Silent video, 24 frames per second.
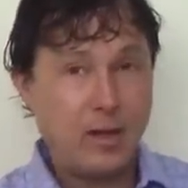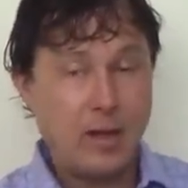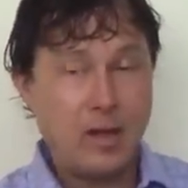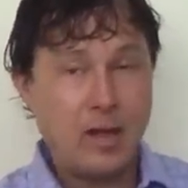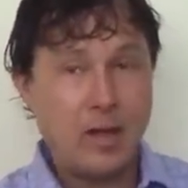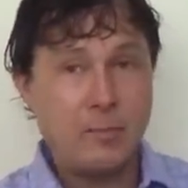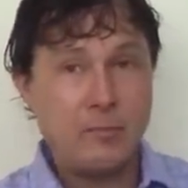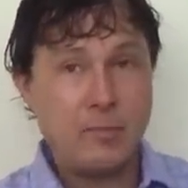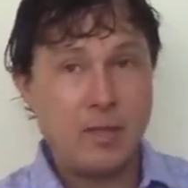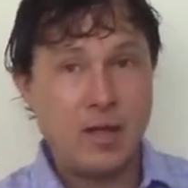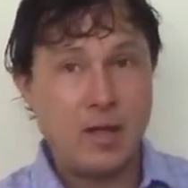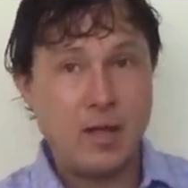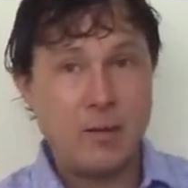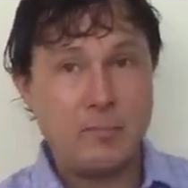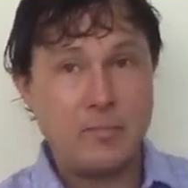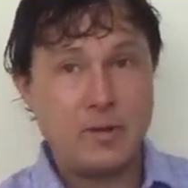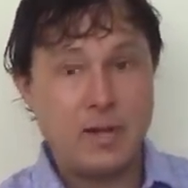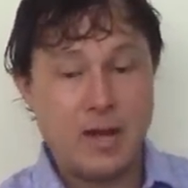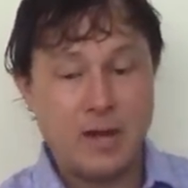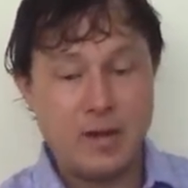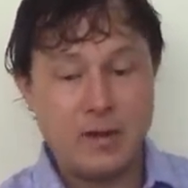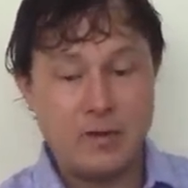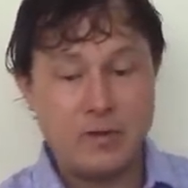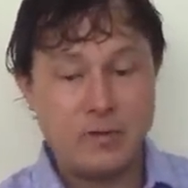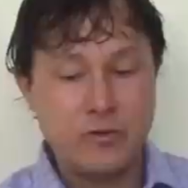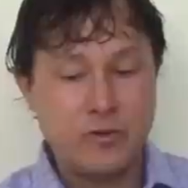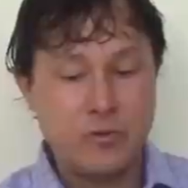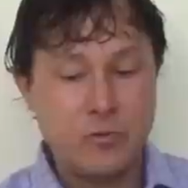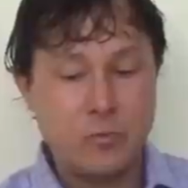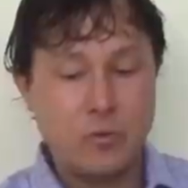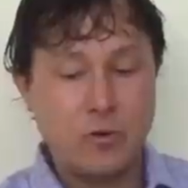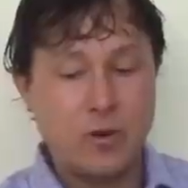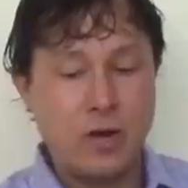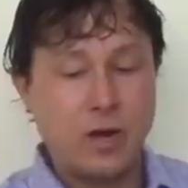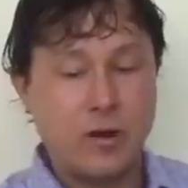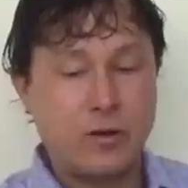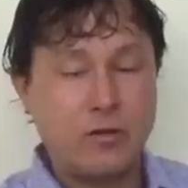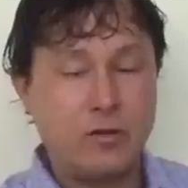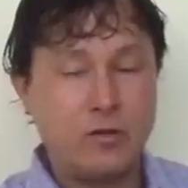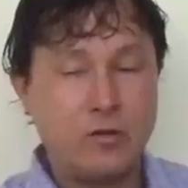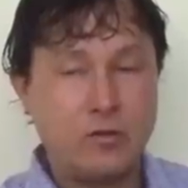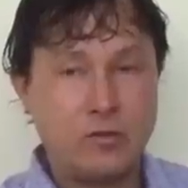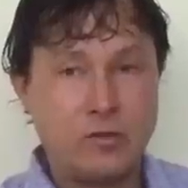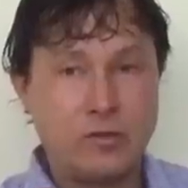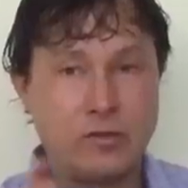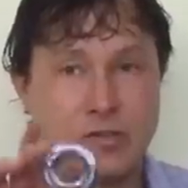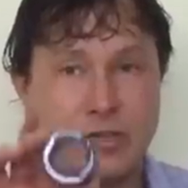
M M nine hundred, we're not going to use